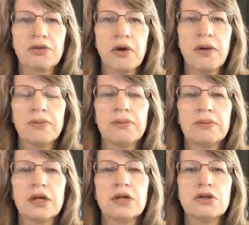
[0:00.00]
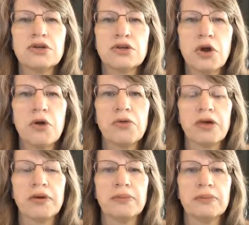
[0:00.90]
Trump, show
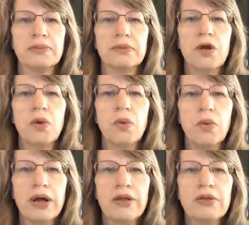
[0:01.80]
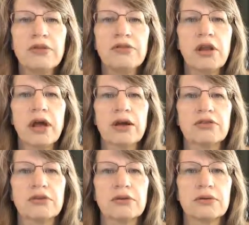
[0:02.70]
them, win this
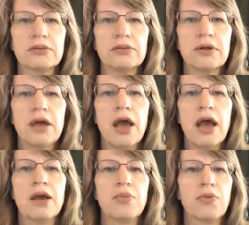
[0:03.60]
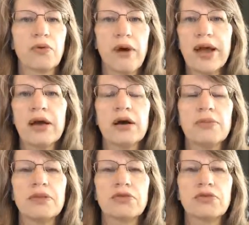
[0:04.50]
election, and break
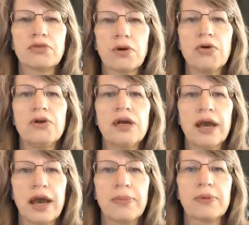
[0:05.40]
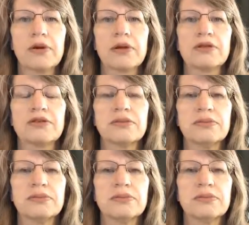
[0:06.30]
up this crony capitalism.
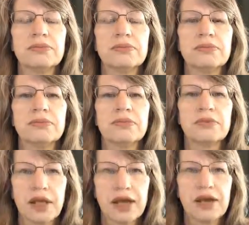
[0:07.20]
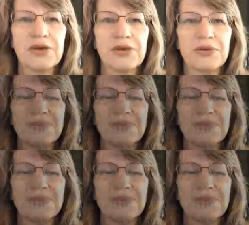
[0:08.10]
Thank you.